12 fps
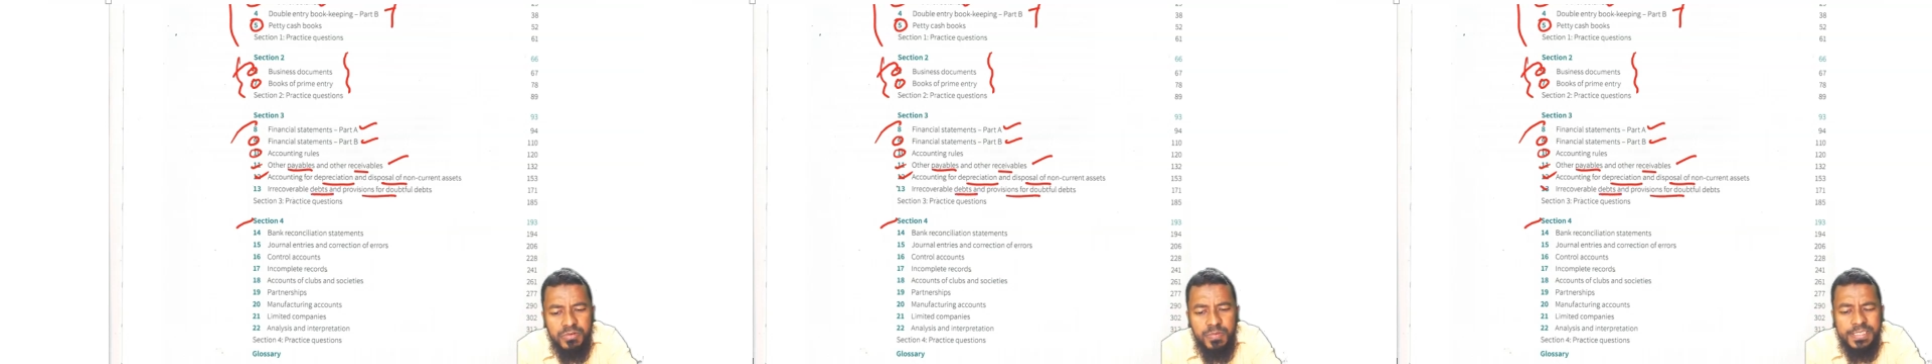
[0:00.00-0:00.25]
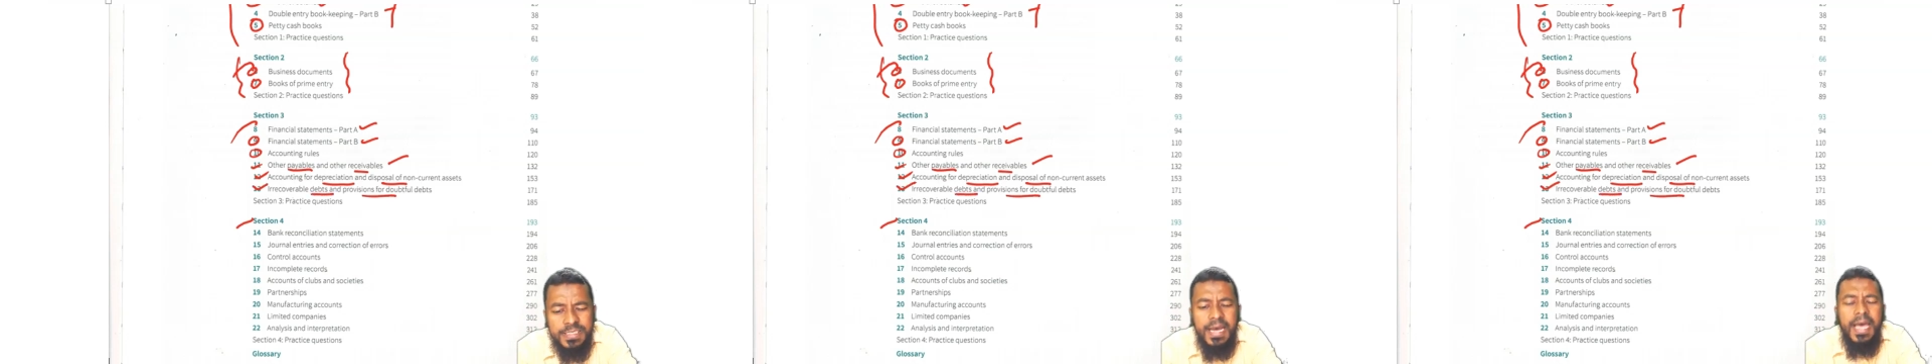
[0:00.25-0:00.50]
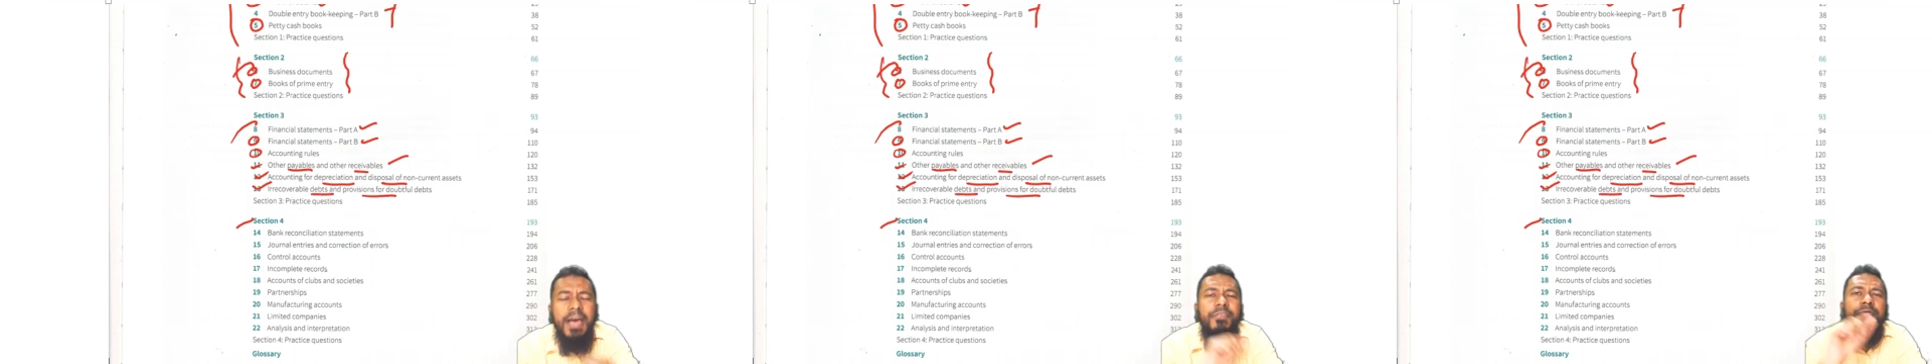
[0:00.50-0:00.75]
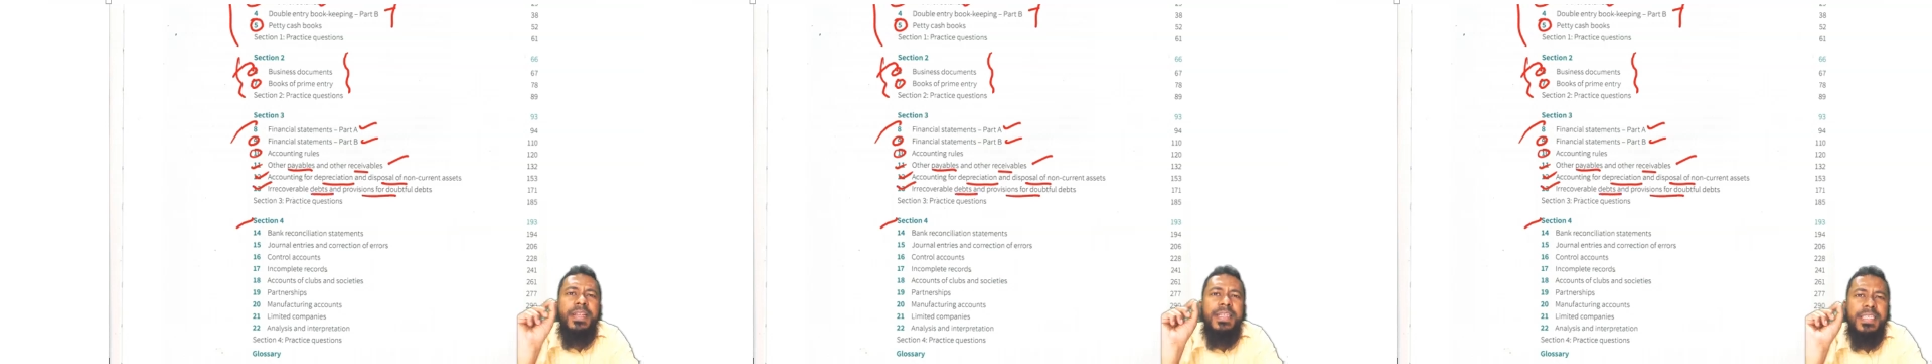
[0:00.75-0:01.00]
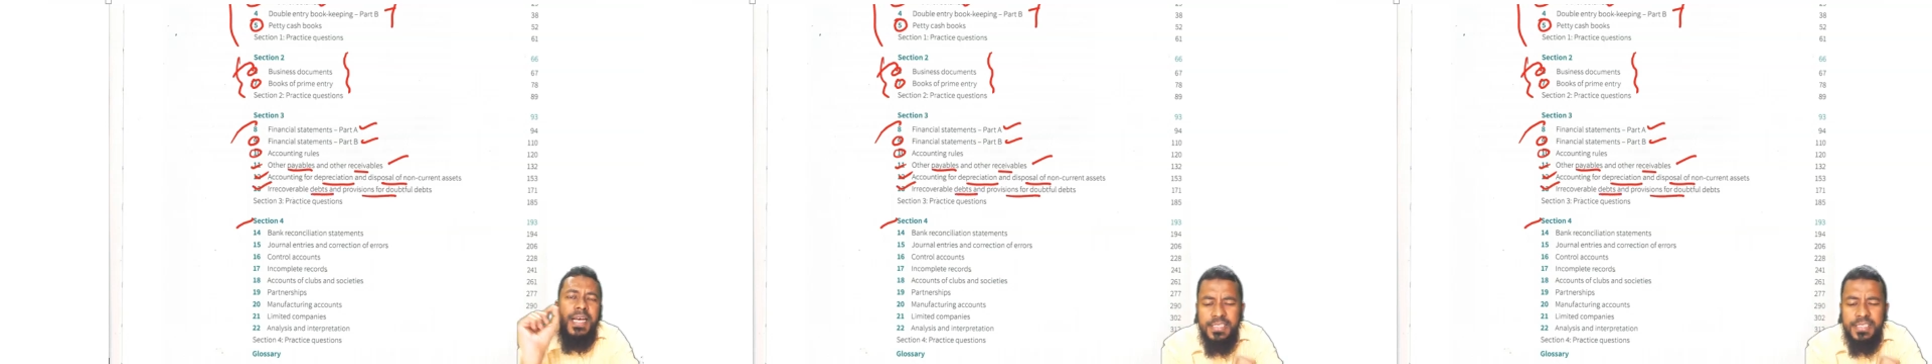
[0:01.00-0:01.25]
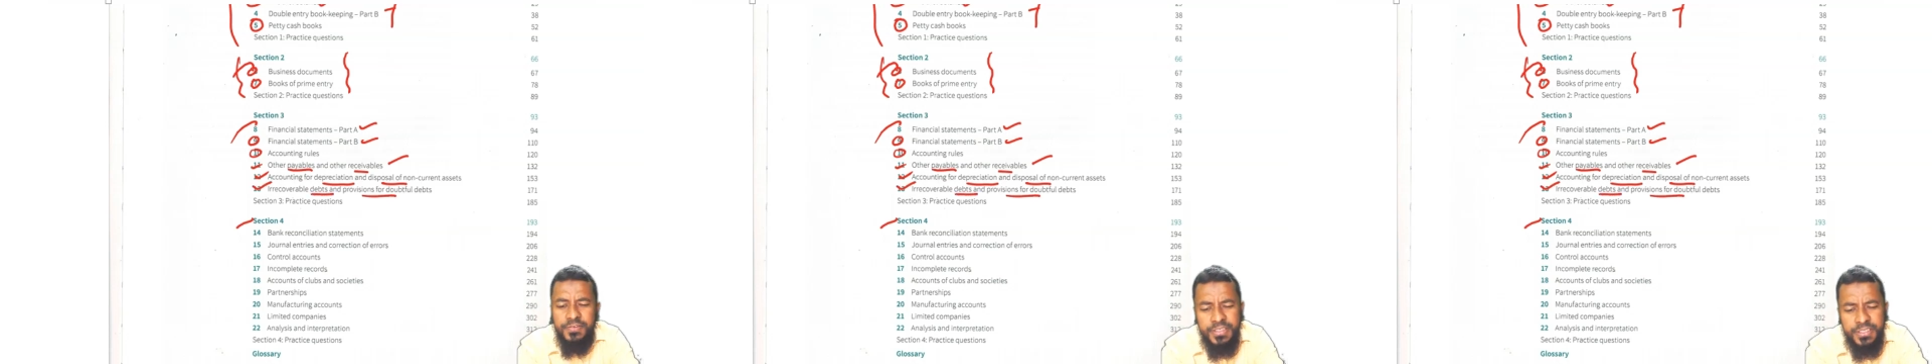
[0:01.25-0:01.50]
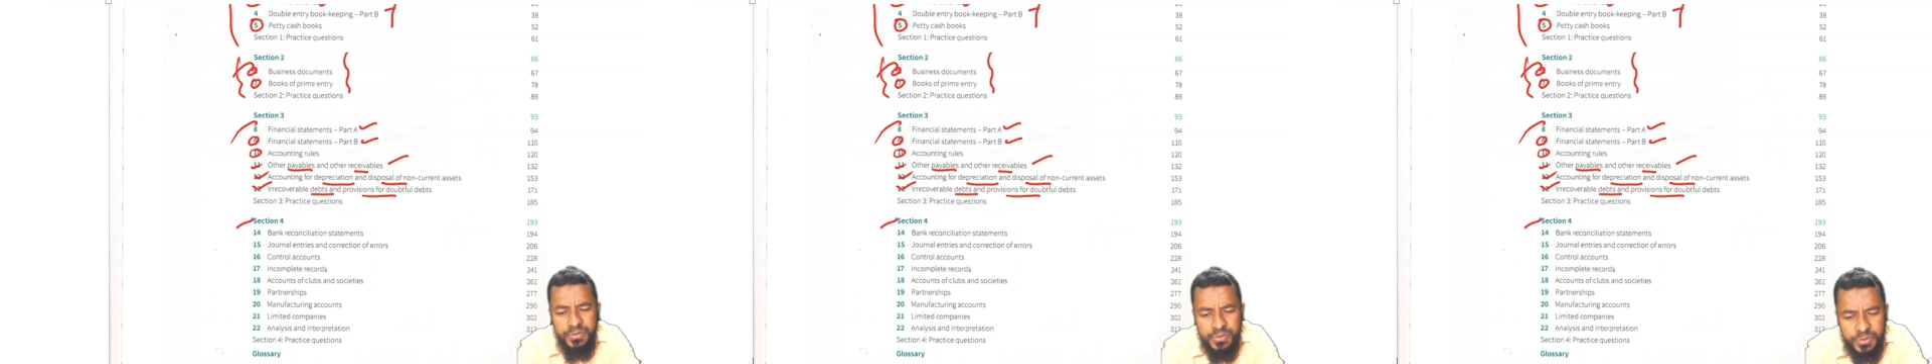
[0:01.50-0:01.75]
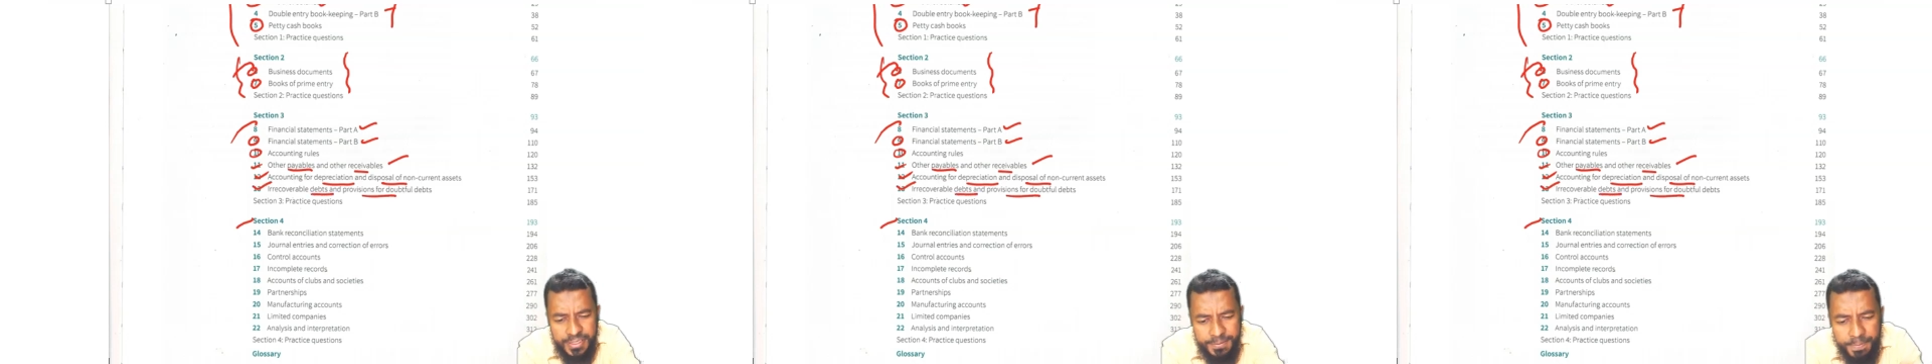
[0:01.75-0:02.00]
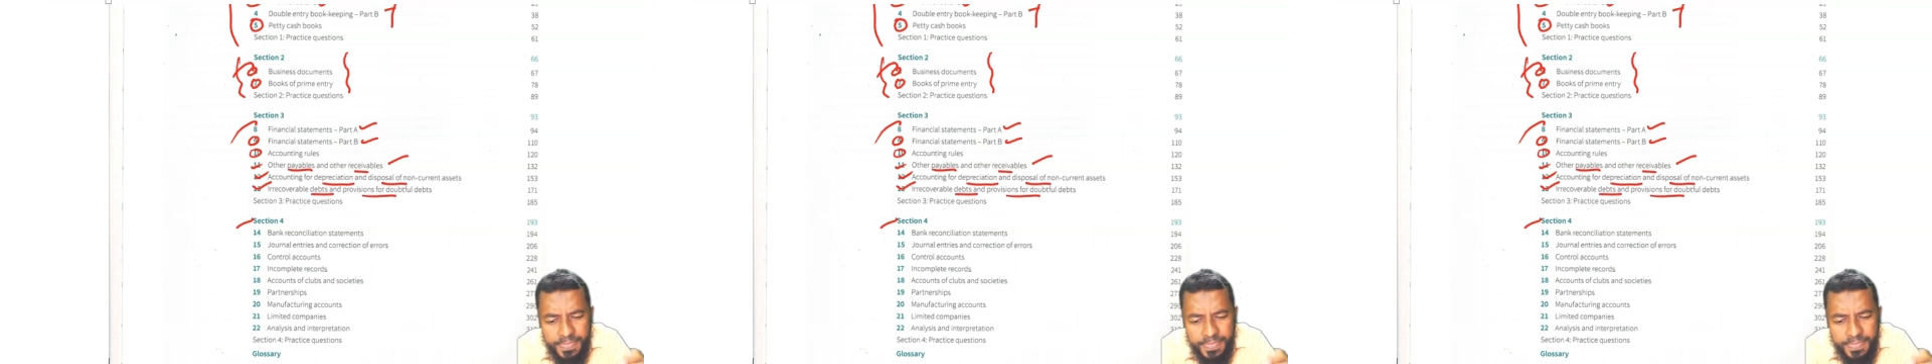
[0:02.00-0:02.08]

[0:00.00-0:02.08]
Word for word: debt i have fantastic videos on it